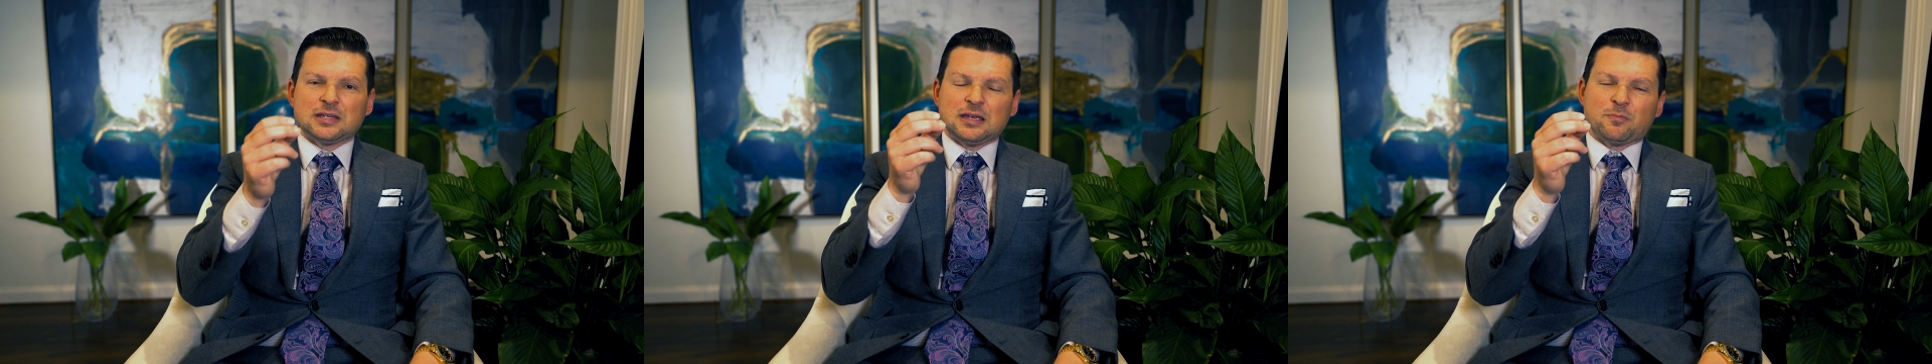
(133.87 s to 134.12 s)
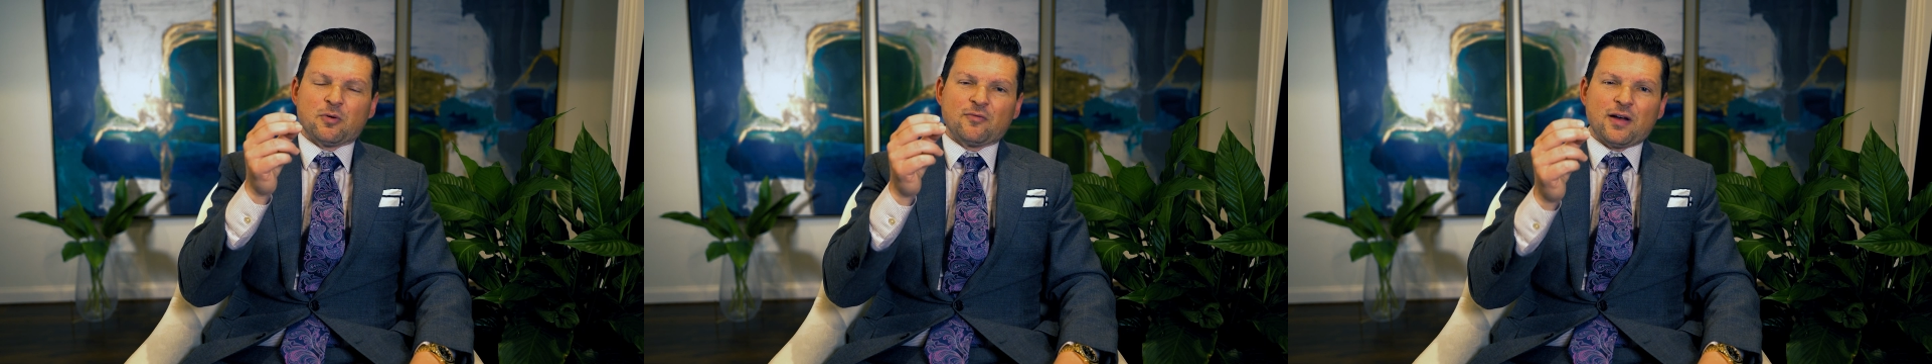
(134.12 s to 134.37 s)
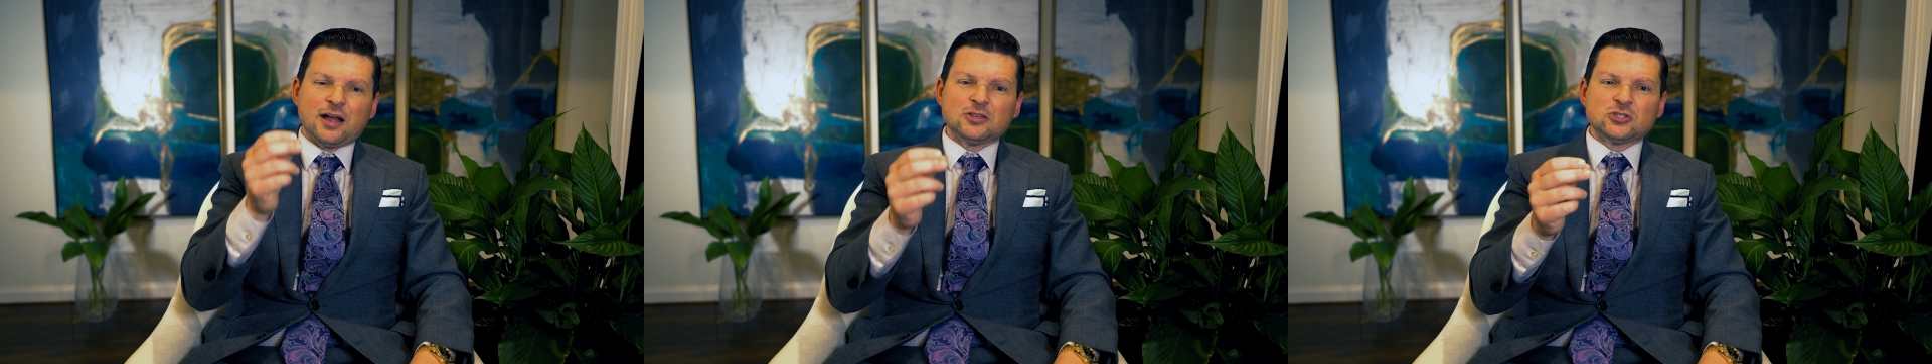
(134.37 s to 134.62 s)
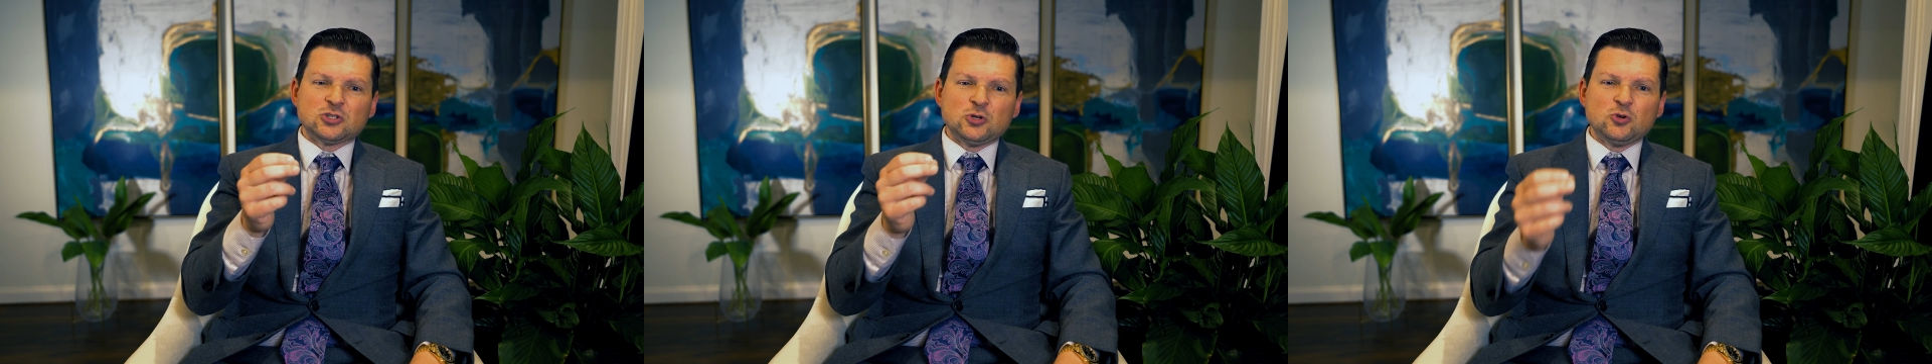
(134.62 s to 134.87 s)
it
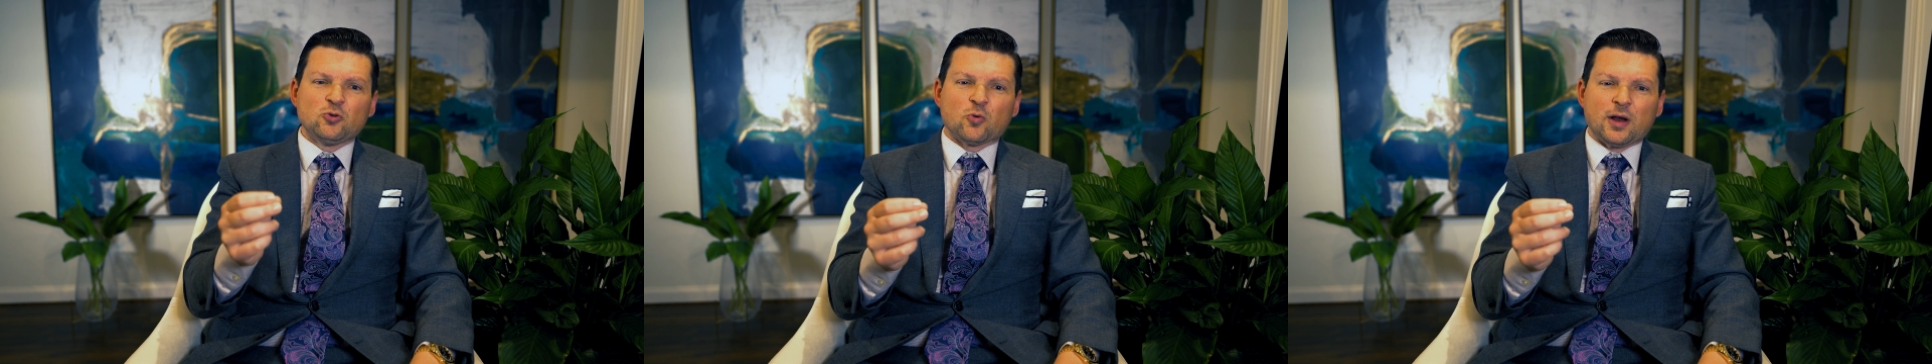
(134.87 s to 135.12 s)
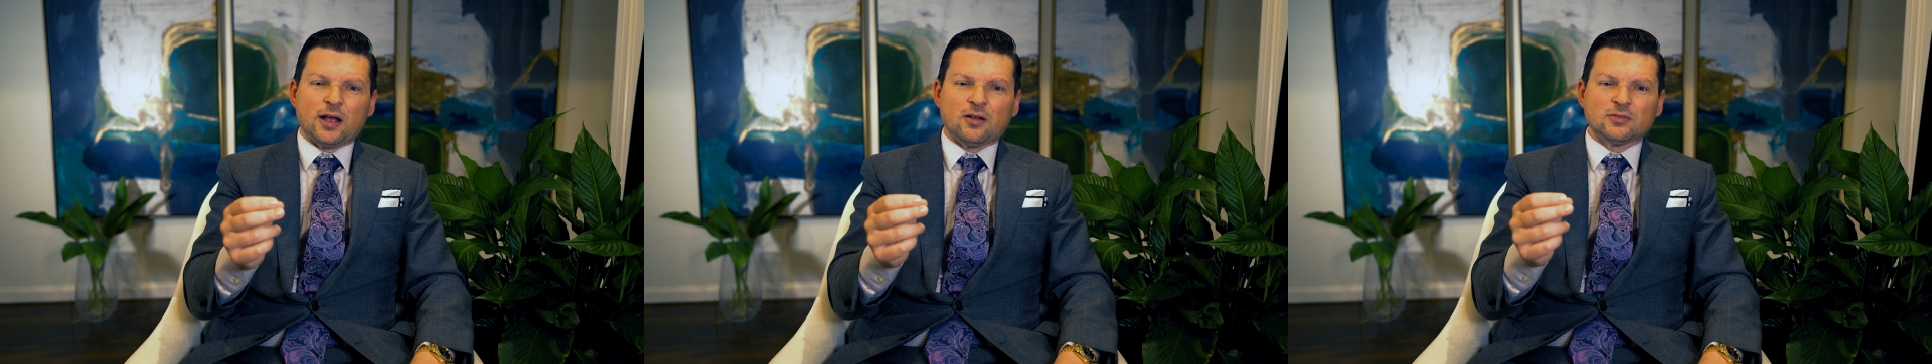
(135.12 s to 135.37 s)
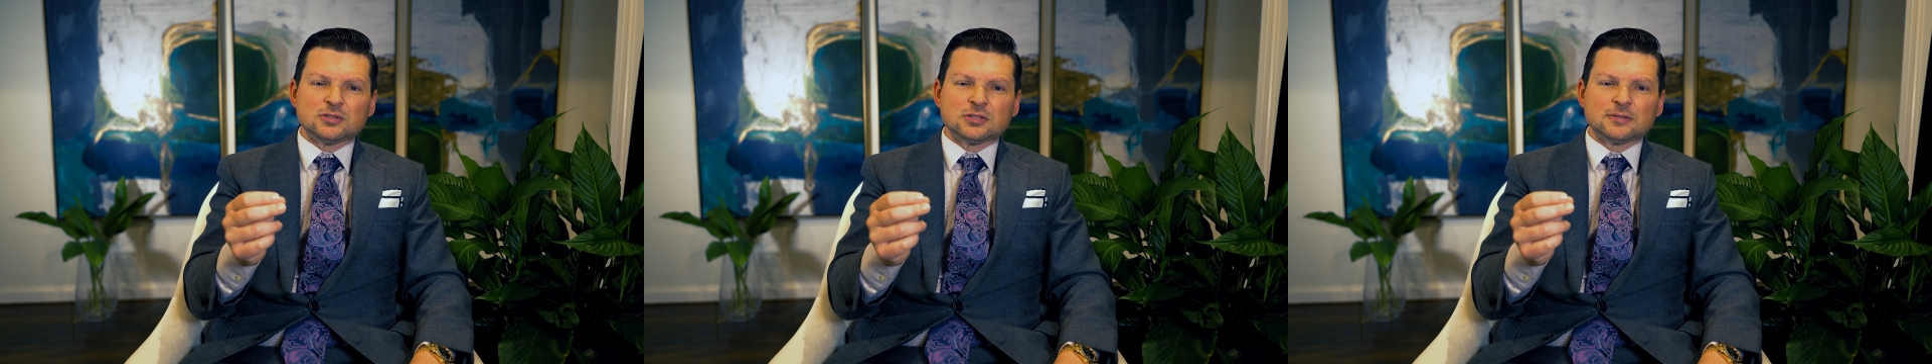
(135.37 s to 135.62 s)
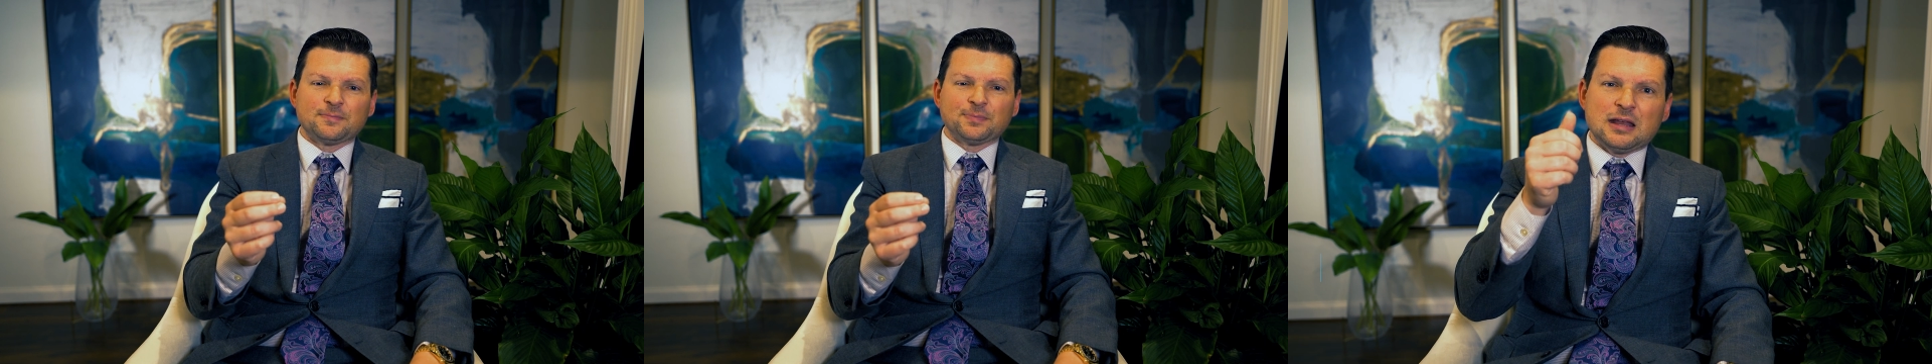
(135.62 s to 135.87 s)
provides two grounds.